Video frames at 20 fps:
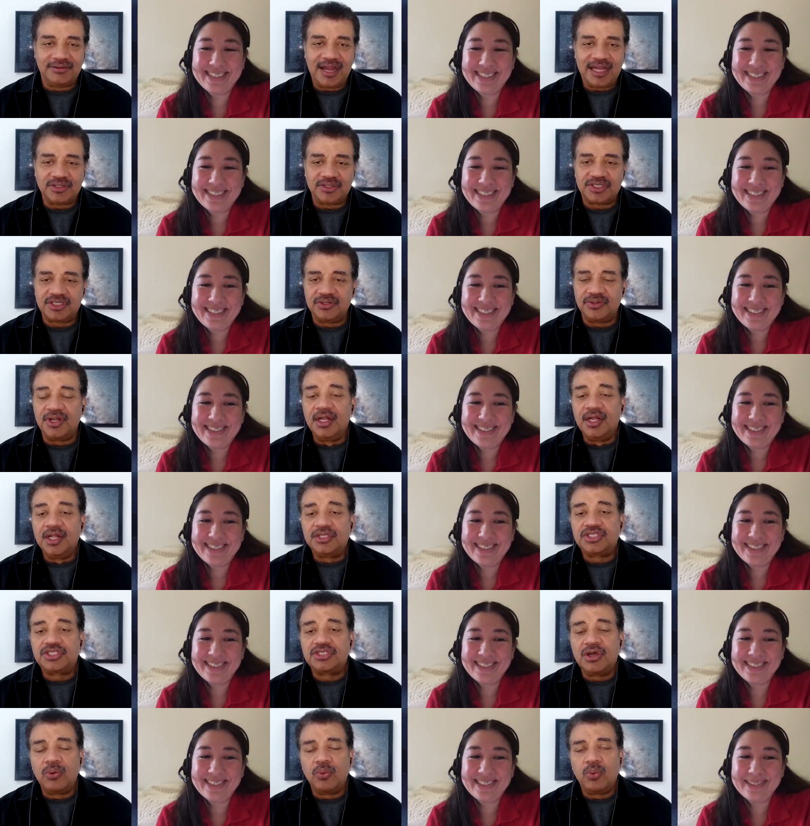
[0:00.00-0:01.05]
Speaker 1: graduate student.
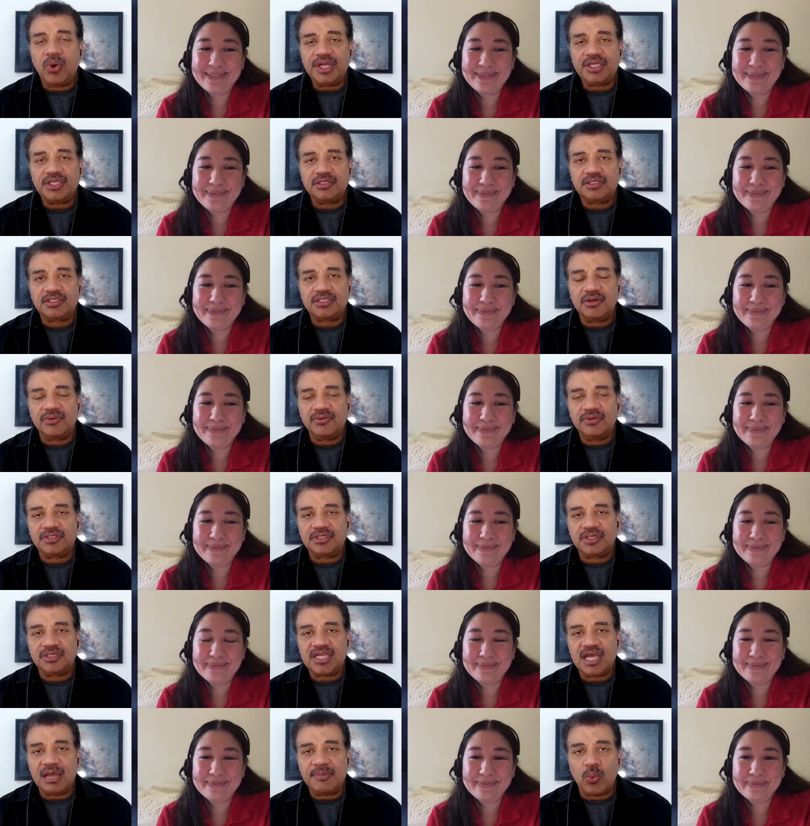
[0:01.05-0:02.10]
So what? So so
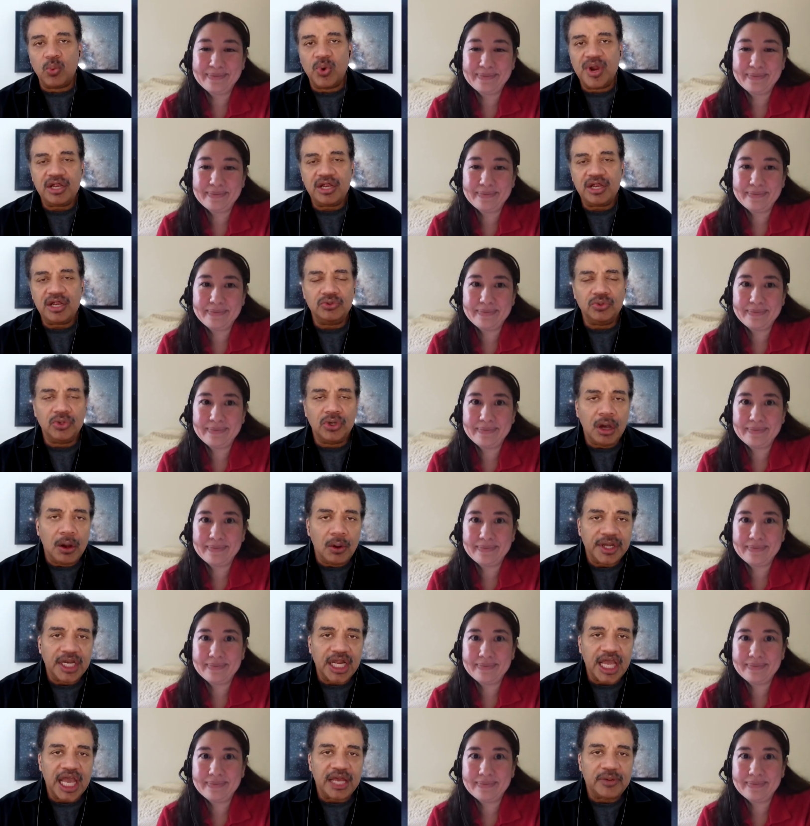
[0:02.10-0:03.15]
tell me, where are you going,
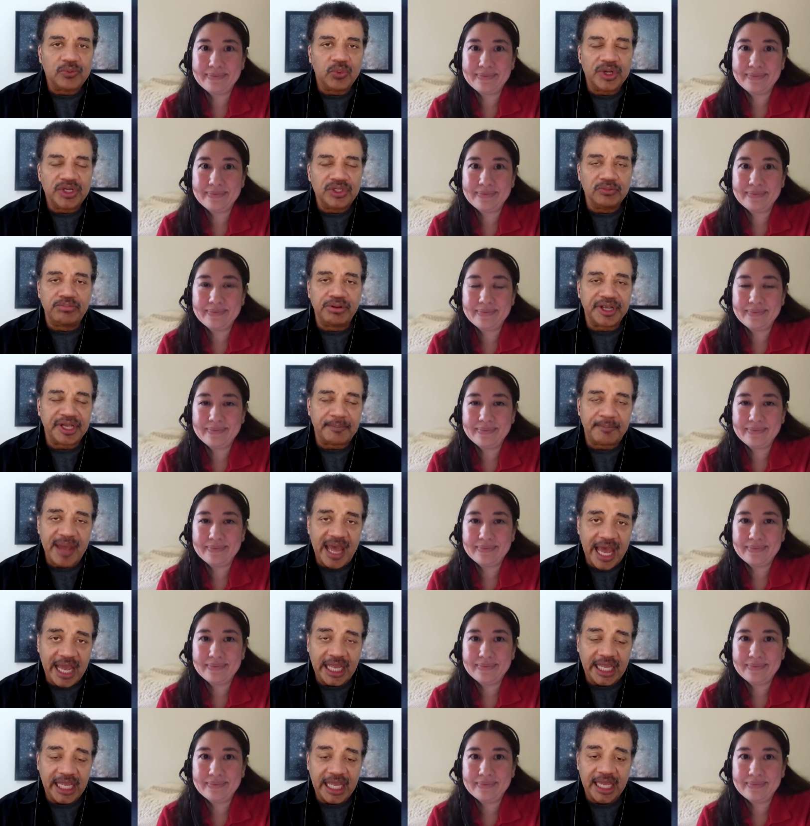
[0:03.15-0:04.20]
and what are you bringing
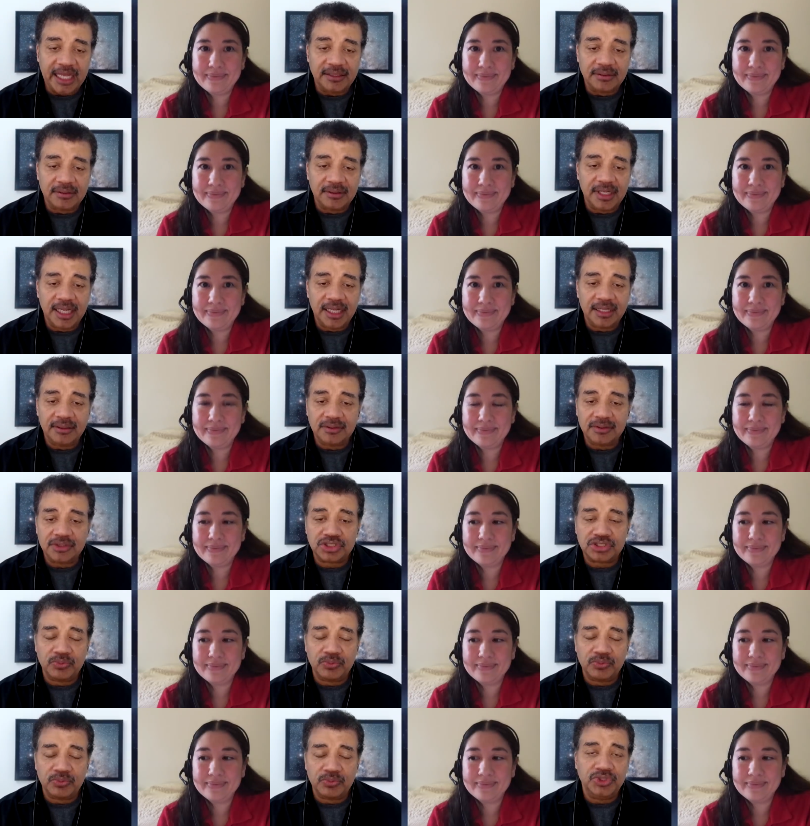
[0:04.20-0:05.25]
back, and and
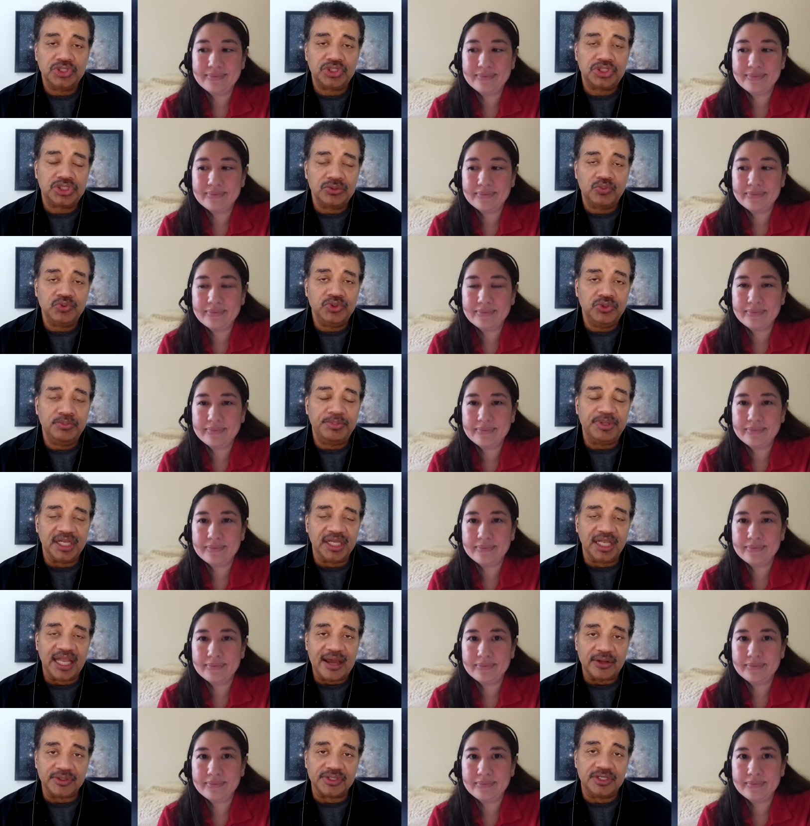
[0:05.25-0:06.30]
should we should you be
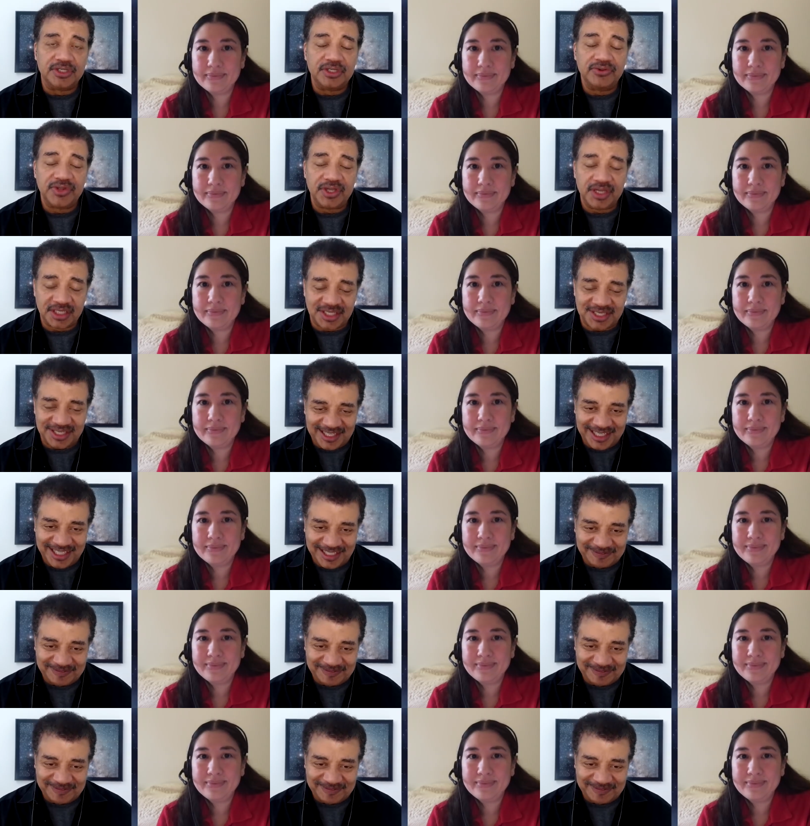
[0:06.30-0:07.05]
allowed to do this?